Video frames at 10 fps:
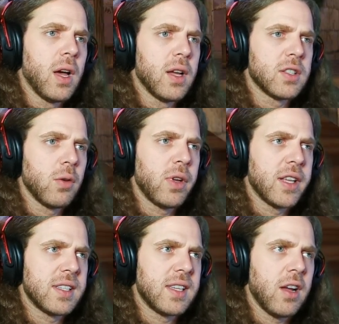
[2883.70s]
So we
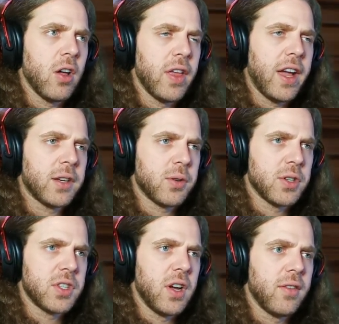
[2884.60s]
can see all the extra
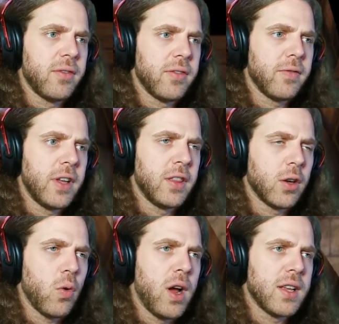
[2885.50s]
stuff in the
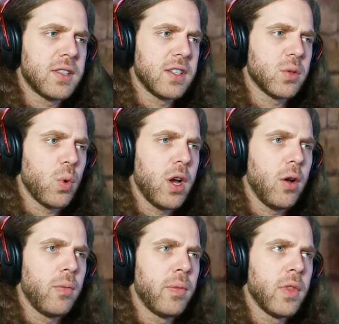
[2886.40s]
quest as
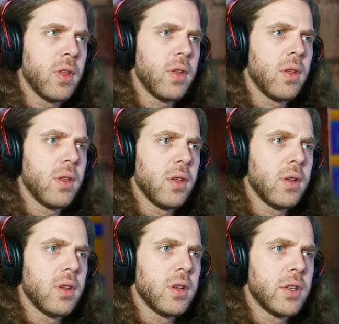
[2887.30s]
well.
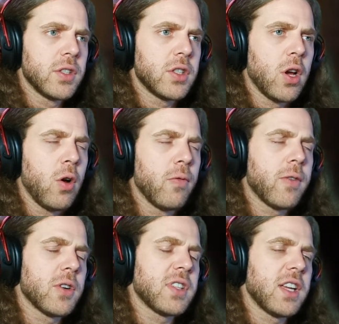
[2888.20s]
So
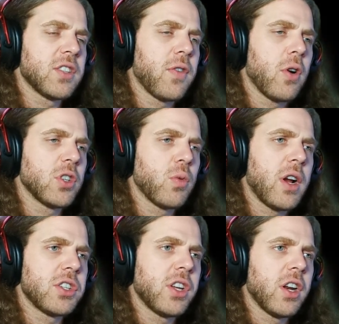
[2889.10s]
first things first, we're
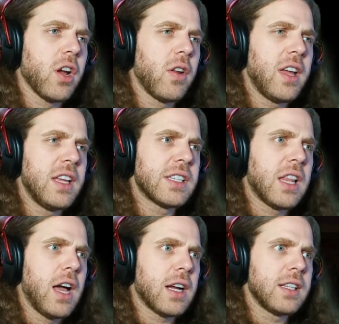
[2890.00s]
actually going to go to East
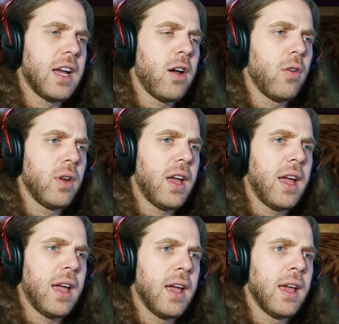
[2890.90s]
Clock Town,
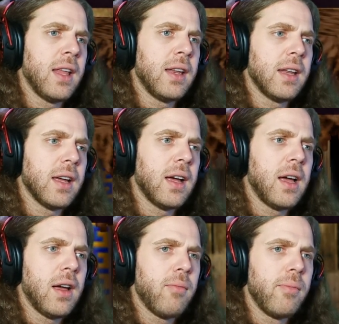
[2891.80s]
and
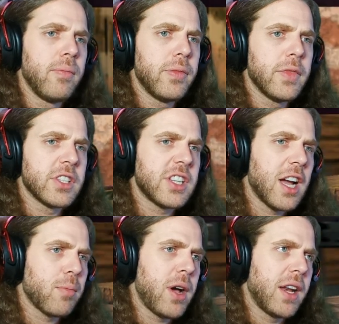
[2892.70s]
the
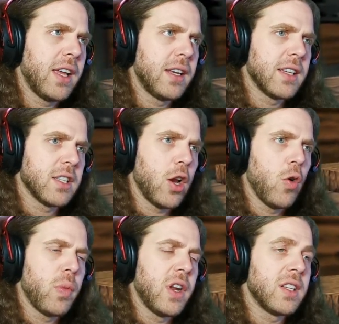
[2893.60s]
Stockpot Inn doesn't
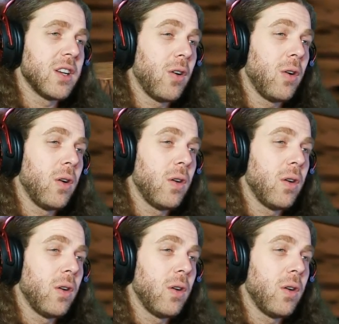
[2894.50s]
open until